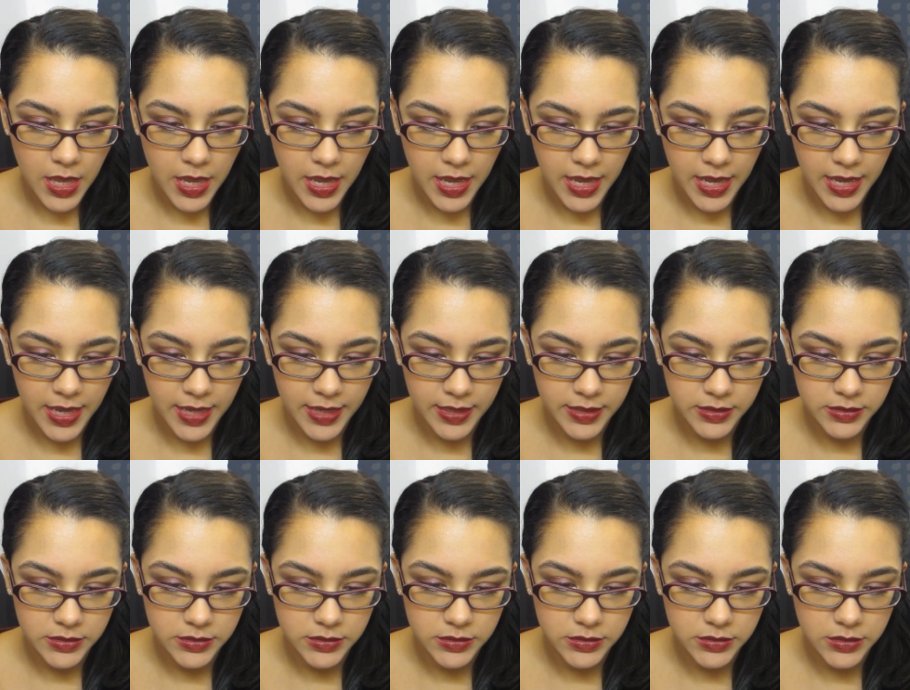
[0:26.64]

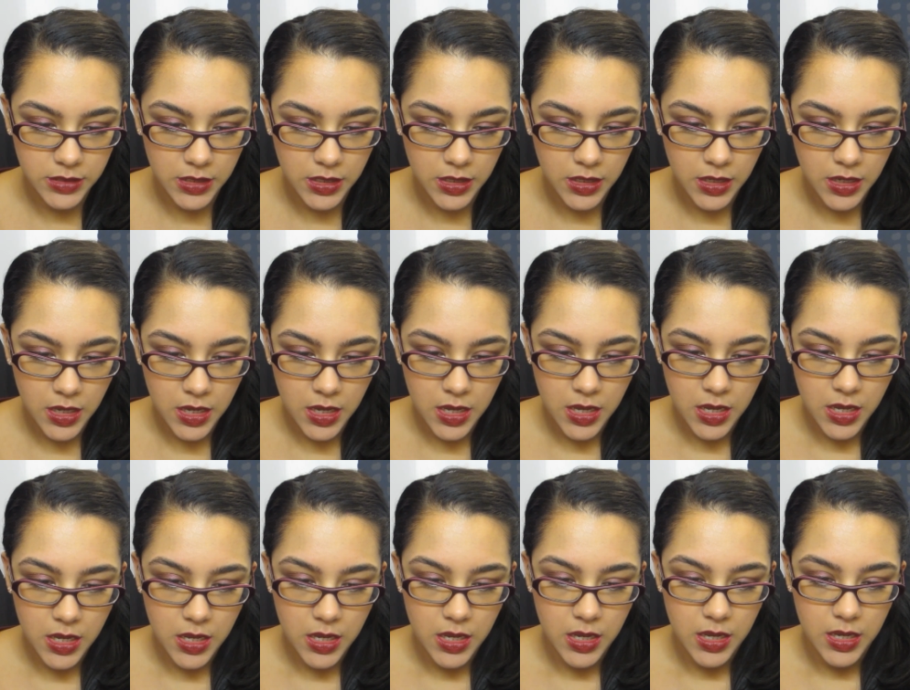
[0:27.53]
And
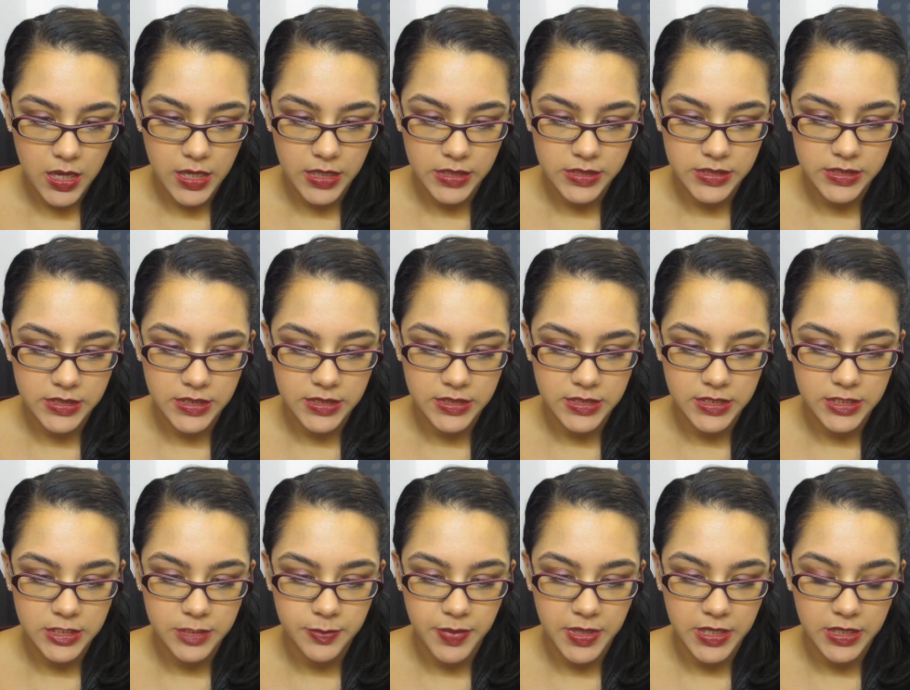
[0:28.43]
it says
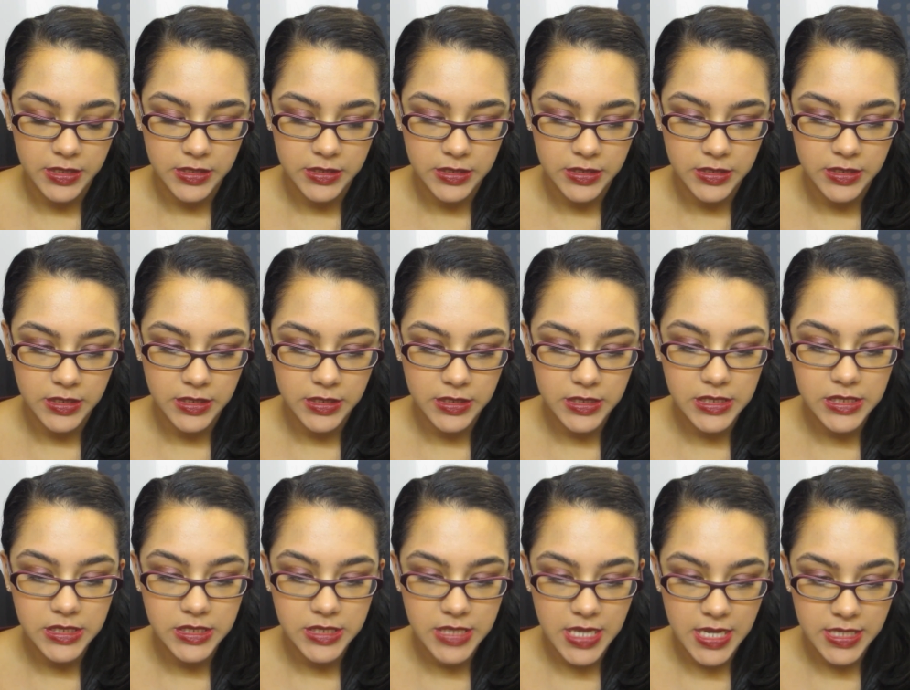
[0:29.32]
it's been
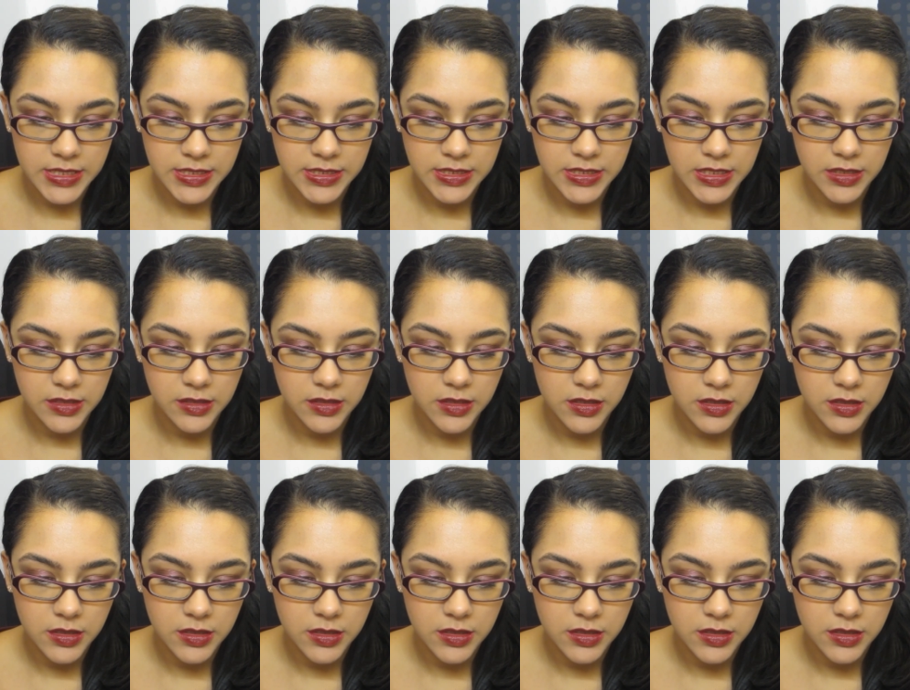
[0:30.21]
clinically tested.